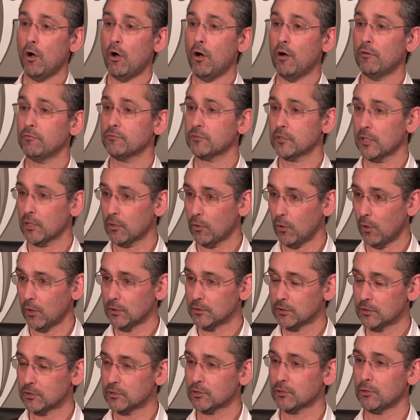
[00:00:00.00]
after
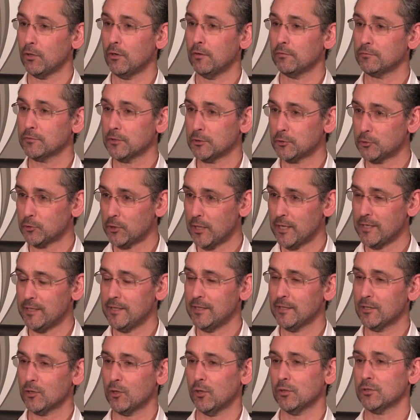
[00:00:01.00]
costs, after
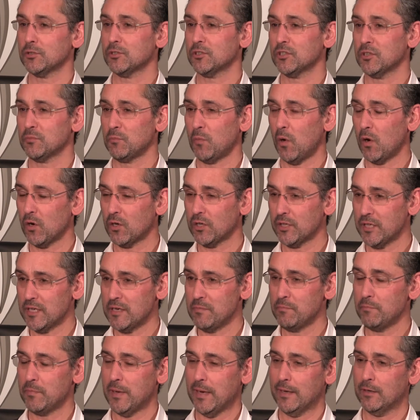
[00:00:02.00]
trading costs and market
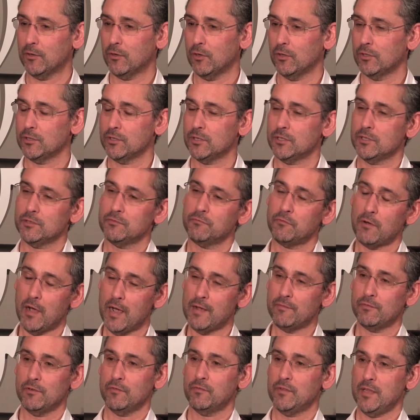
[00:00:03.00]
impact costs,
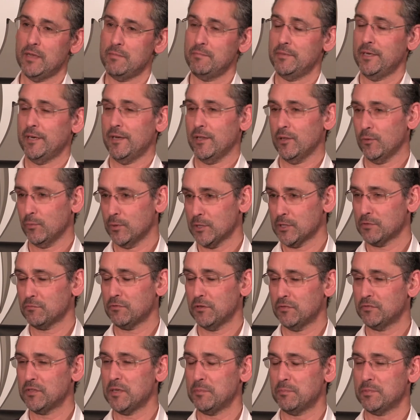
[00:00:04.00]
five of them, in other words,
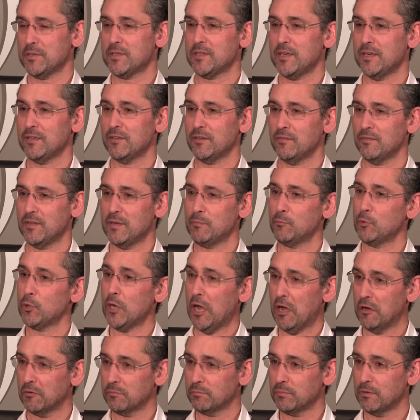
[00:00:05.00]
50% of them would
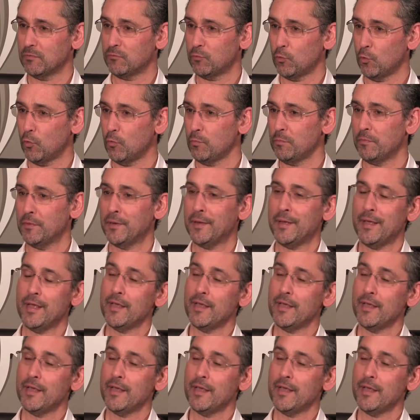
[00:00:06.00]
outperform